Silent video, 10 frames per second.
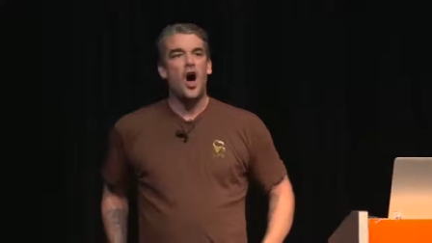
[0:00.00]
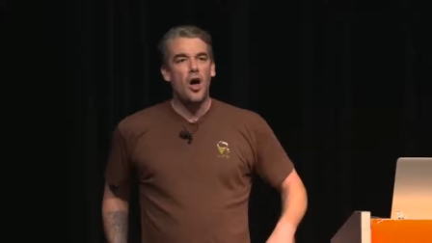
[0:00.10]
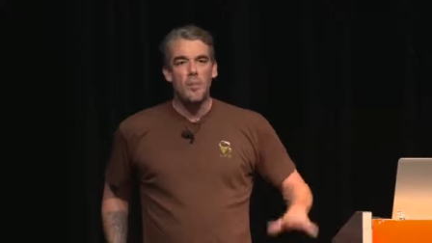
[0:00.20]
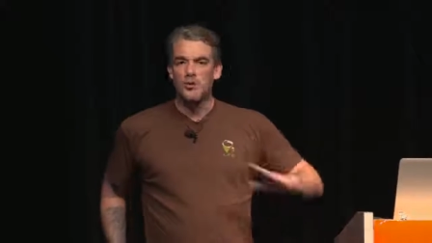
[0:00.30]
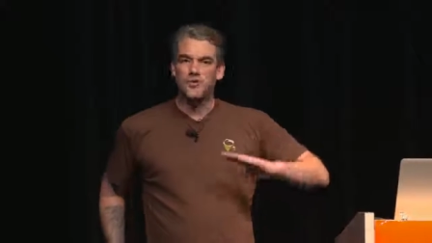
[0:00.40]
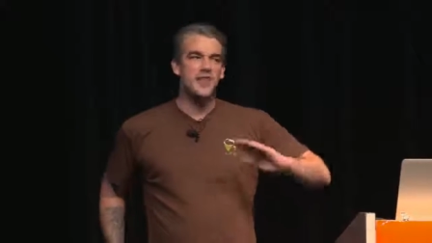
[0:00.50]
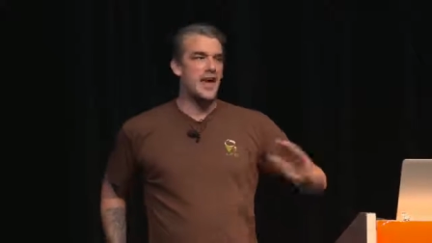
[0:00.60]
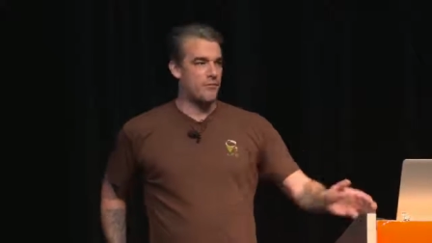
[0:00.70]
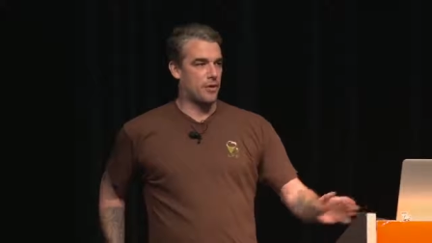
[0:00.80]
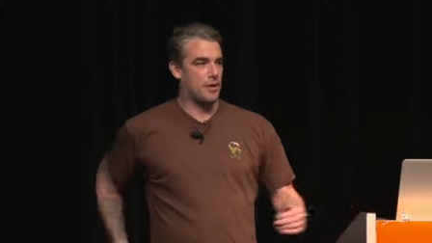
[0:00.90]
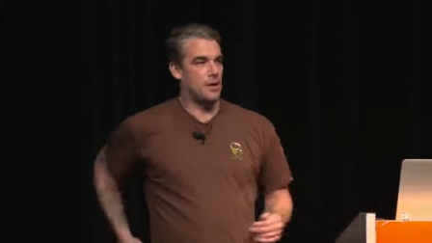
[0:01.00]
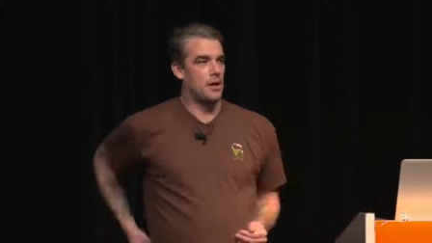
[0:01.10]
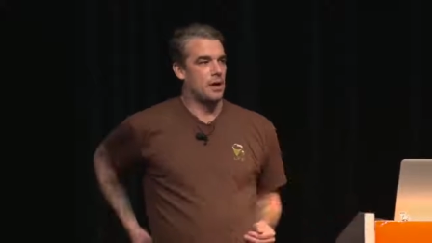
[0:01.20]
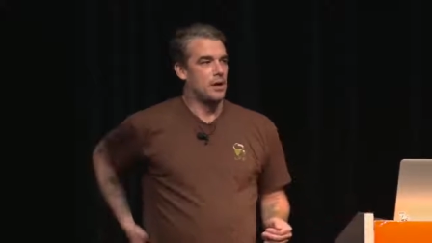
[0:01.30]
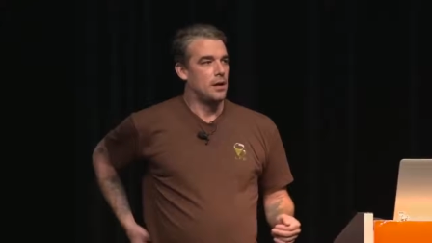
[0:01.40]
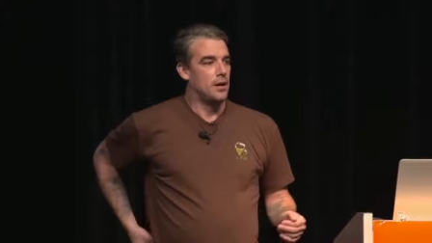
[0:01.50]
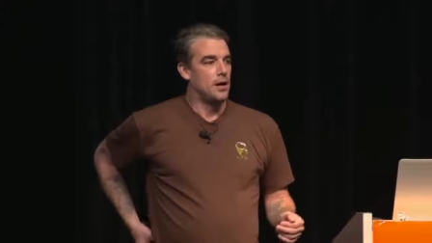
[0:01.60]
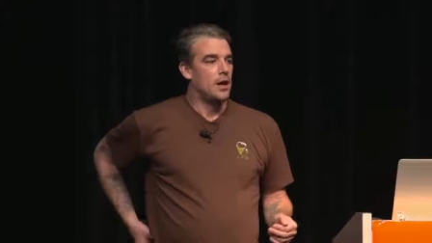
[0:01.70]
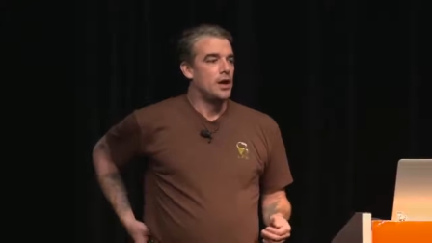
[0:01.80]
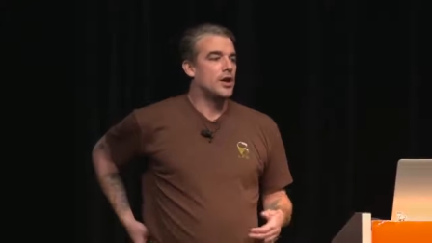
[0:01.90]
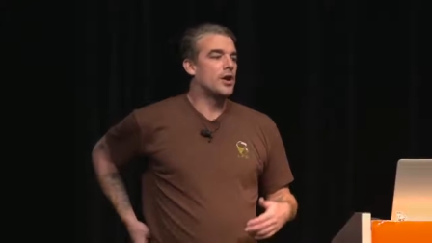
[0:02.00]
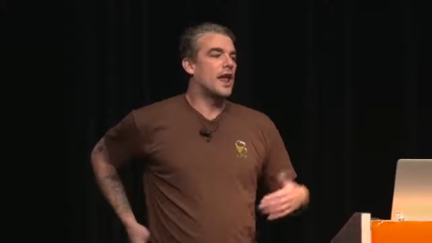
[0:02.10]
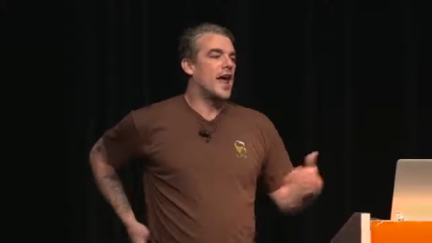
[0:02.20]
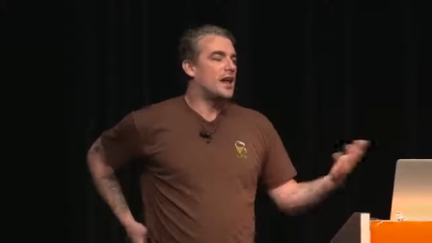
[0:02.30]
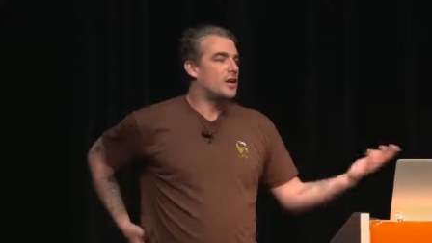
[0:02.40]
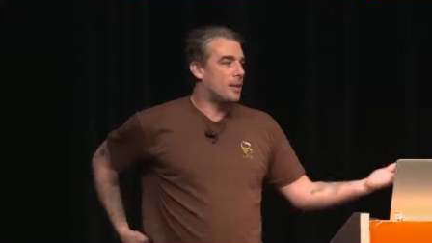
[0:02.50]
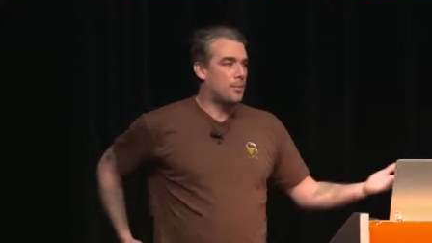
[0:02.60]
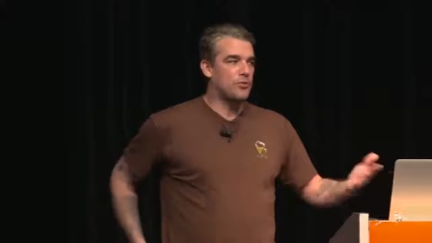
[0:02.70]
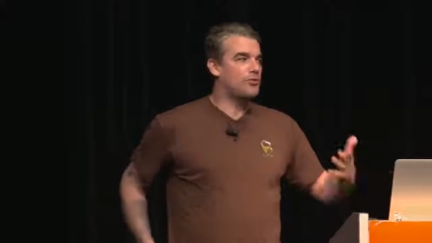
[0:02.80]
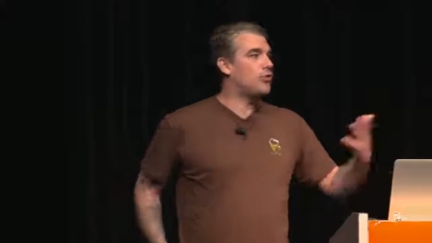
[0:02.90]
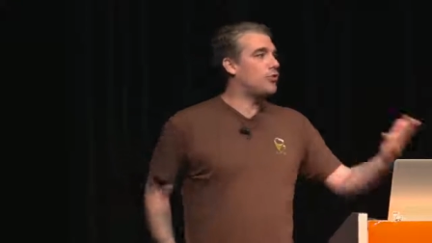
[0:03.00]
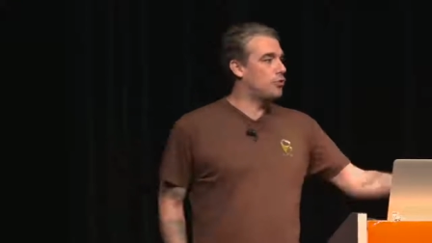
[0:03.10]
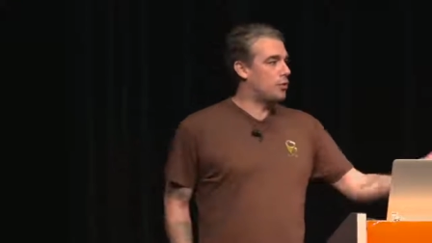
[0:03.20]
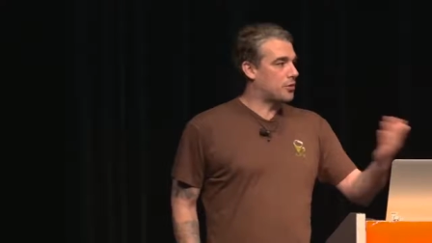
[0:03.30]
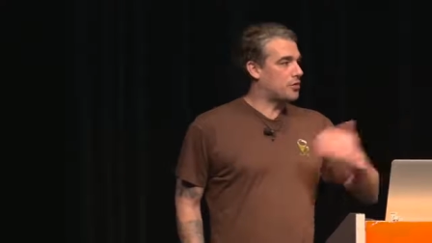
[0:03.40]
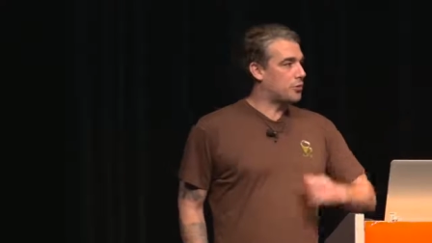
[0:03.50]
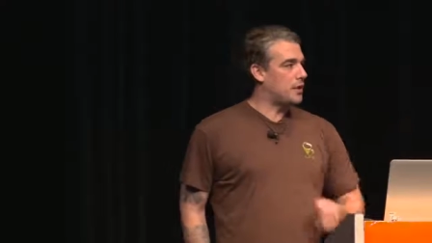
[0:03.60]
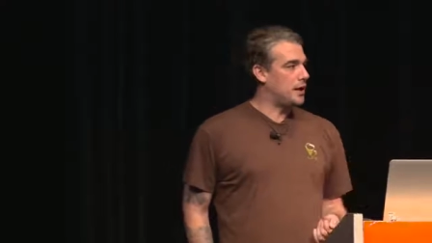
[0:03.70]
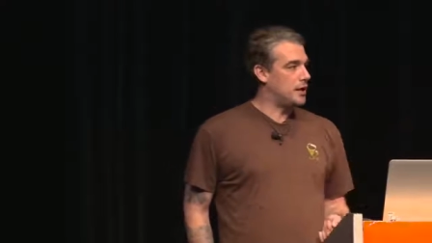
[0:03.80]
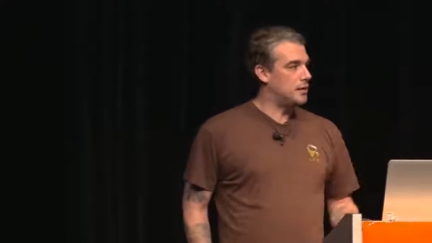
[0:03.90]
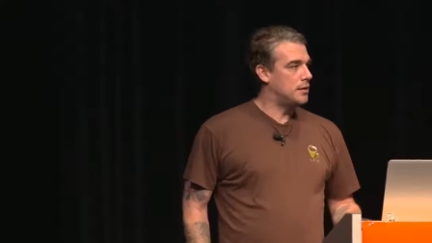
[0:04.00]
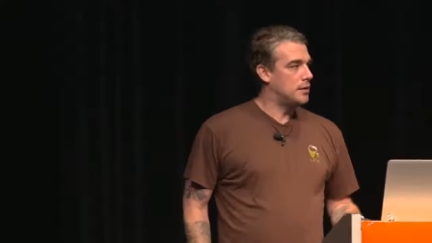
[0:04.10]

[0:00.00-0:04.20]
Almost never you're going to end up with two or three.